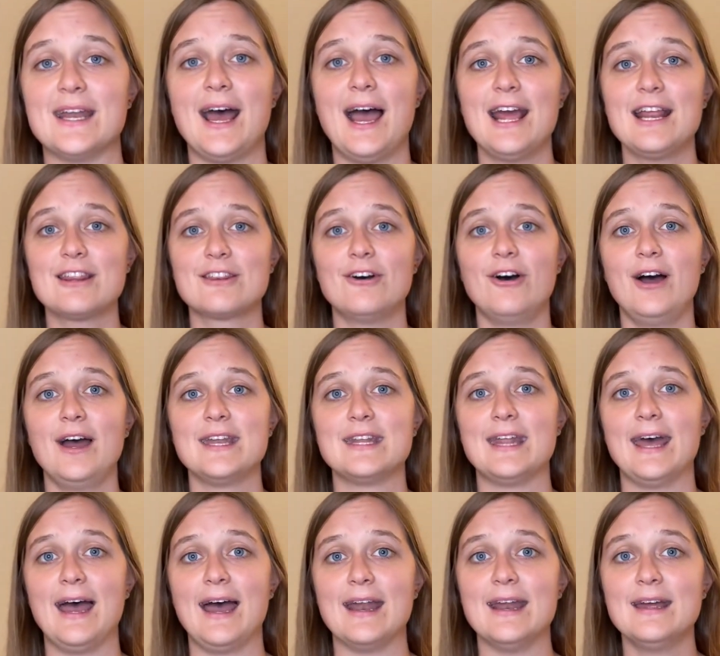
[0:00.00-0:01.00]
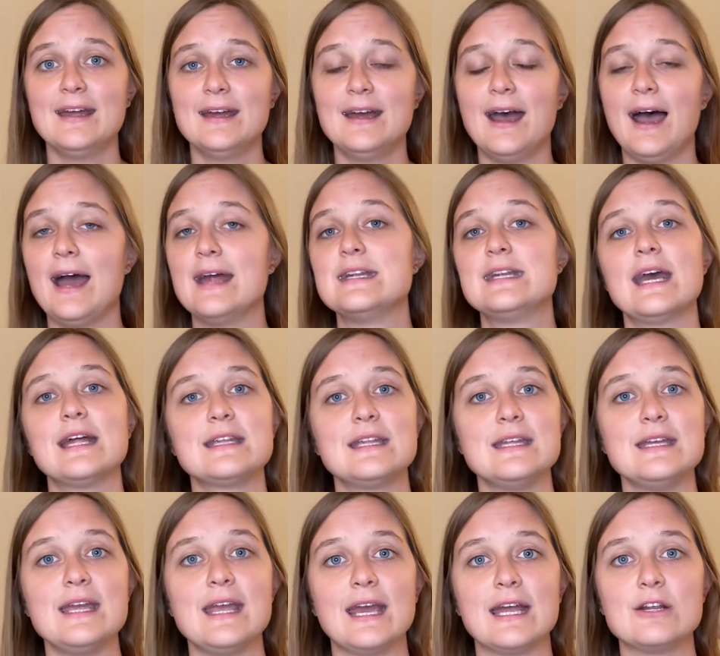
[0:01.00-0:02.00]
I thought that I'd get
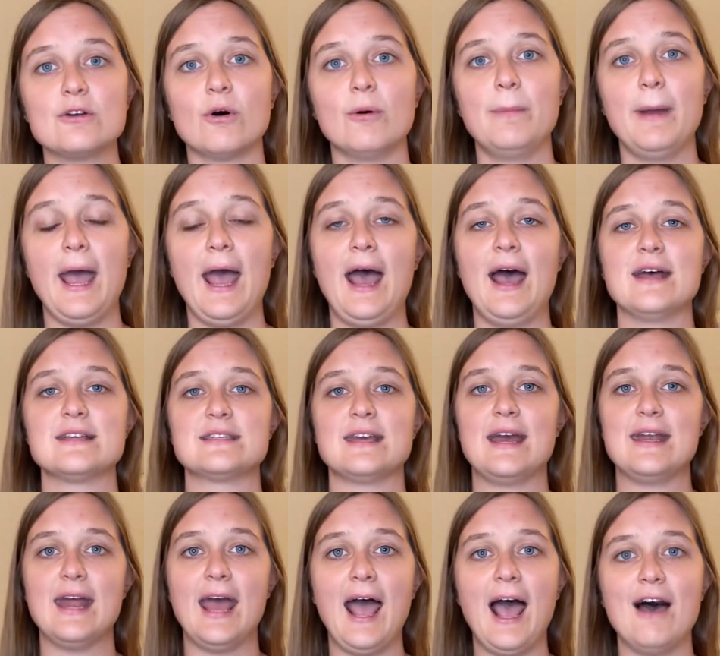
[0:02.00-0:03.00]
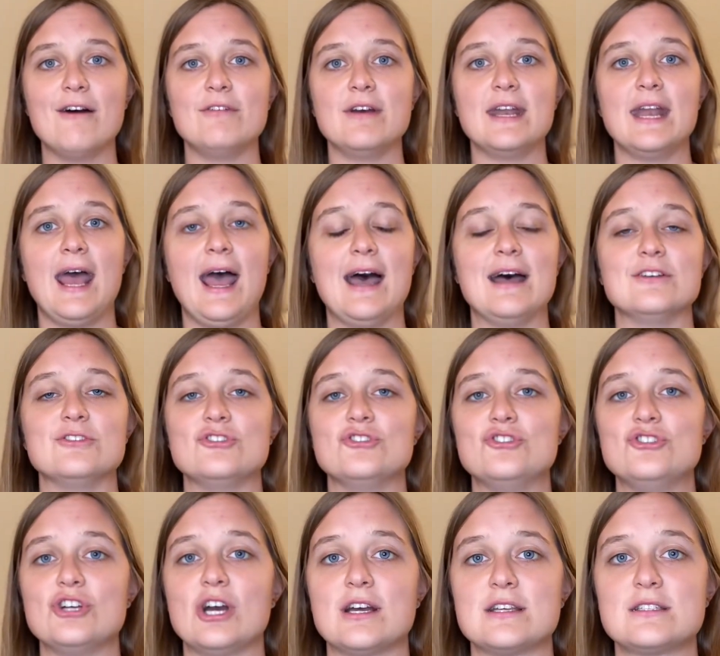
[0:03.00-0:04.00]
the annual pass, I'd have it as
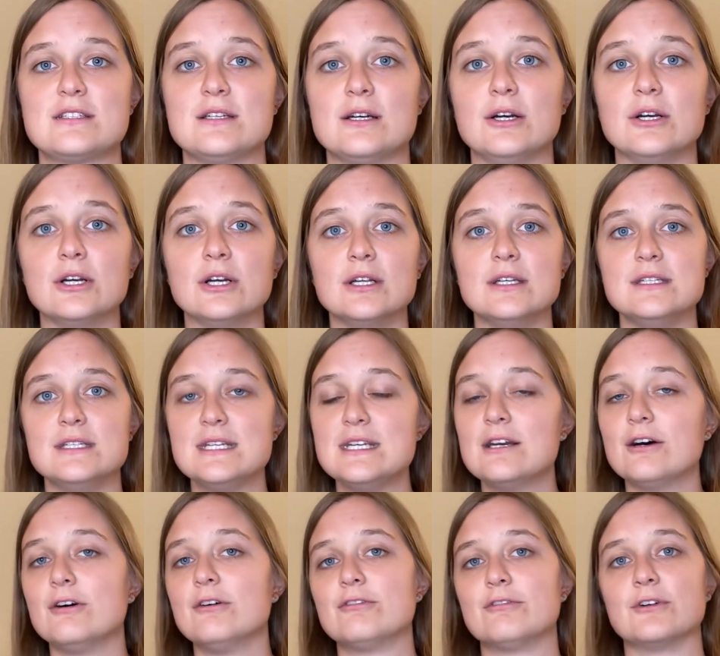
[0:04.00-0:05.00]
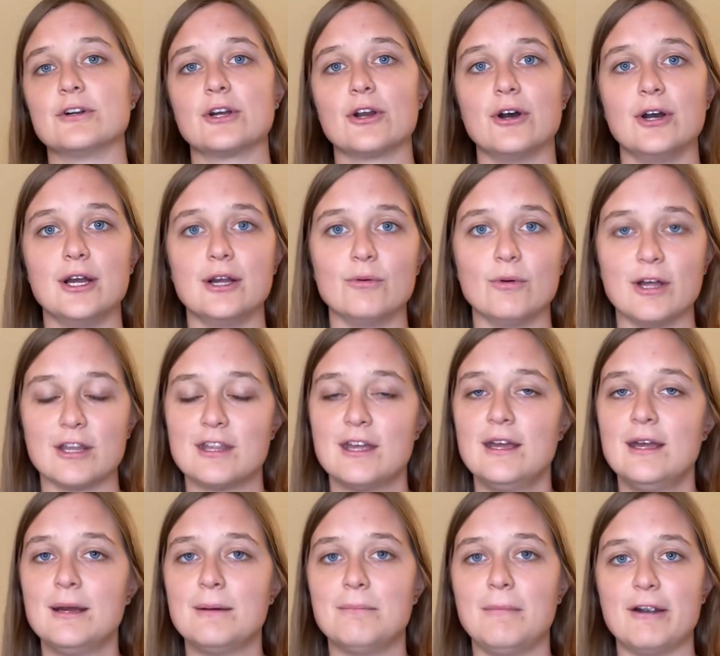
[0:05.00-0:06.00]
just a good deal for going with
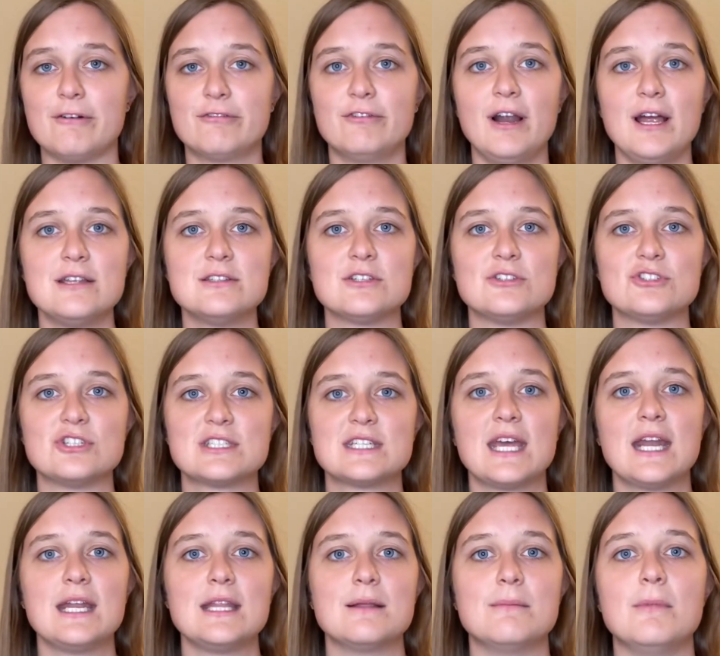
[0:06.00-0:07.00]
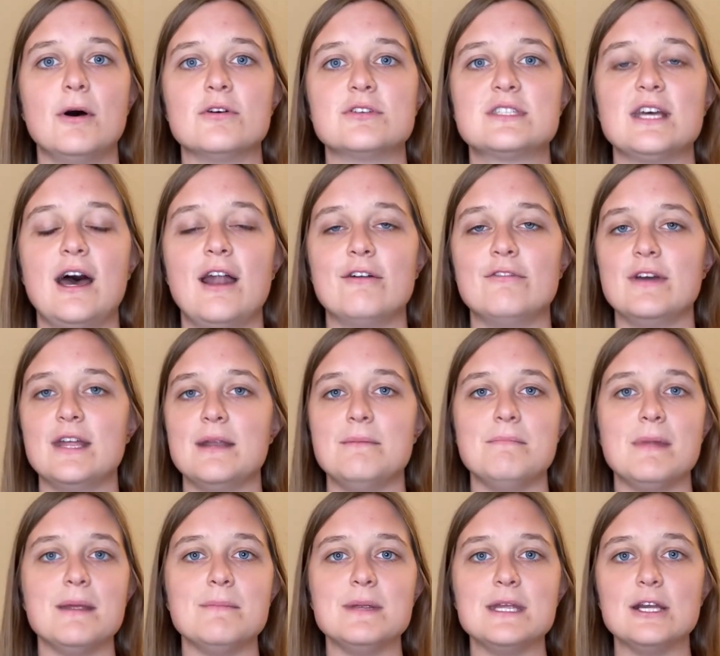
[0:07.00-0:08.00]
my friends and just getting the most out of it, and
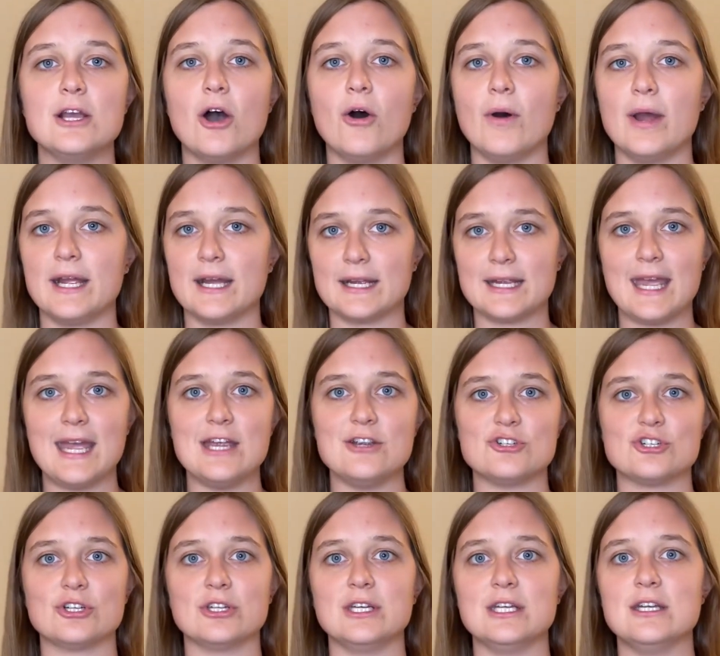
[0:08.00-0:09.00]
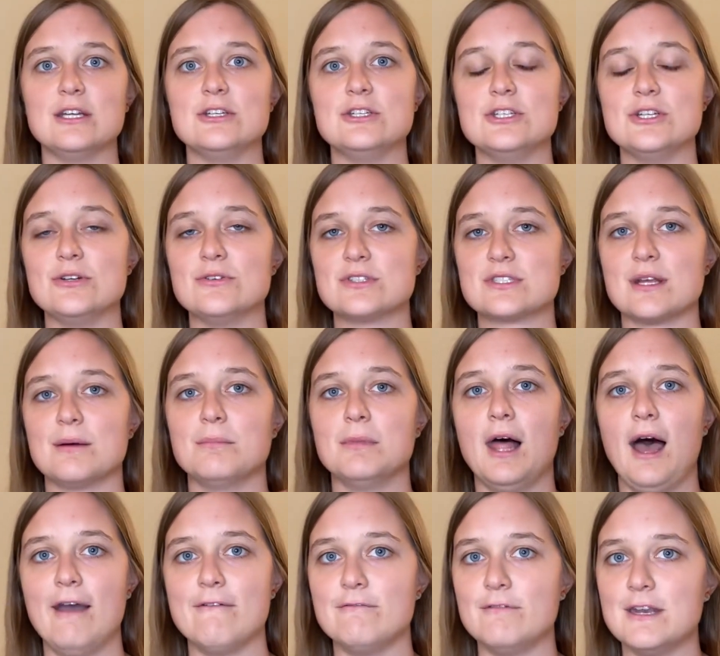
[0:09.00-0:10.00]
maybe going occasionally to do some
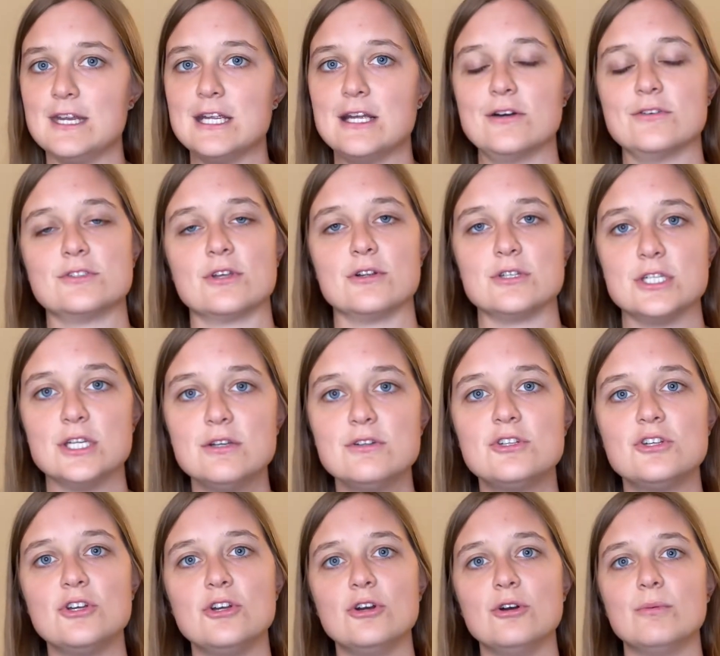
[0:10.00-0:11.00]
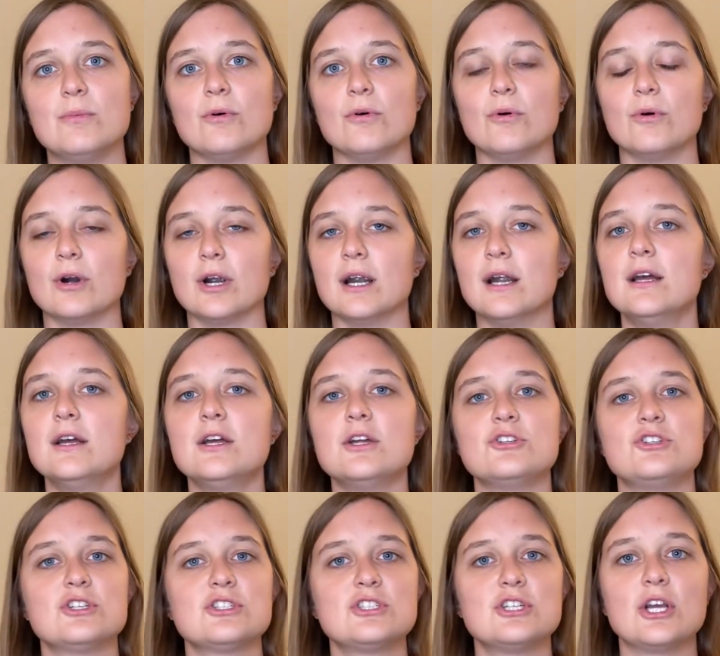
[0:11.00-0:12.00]
live videos on YouTube or
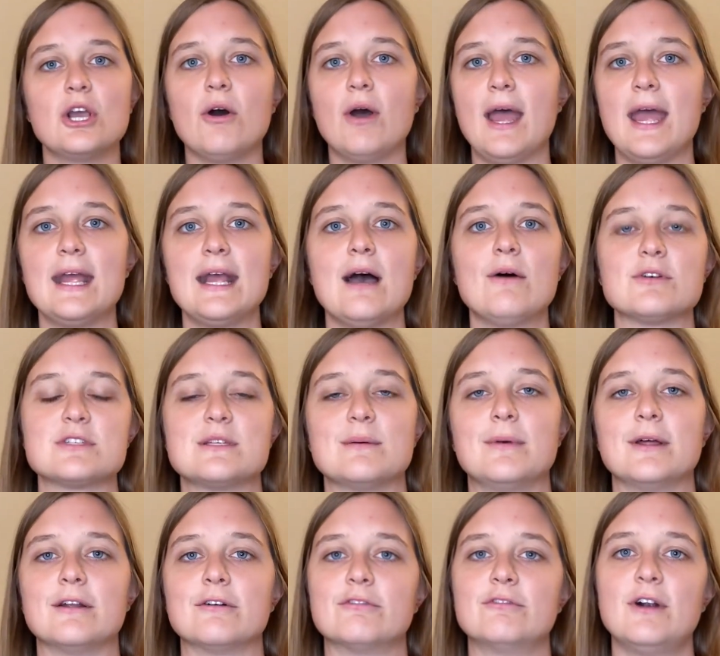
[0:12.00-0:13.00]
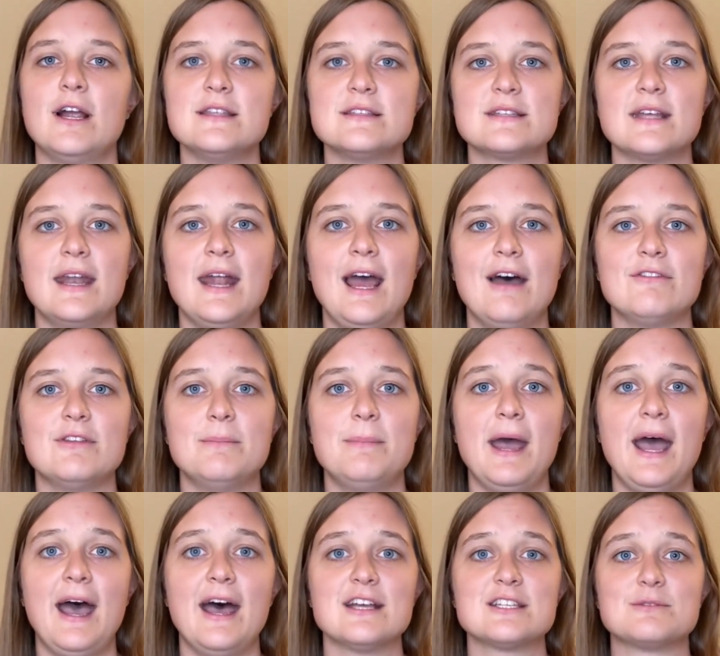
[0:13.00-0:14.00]
just to go hang out with some other friends that have the
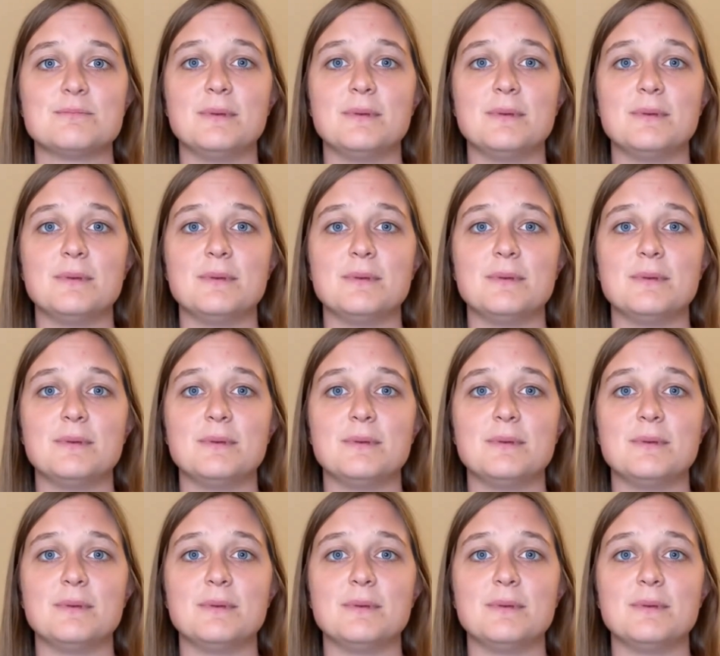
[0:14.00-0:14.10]
pass.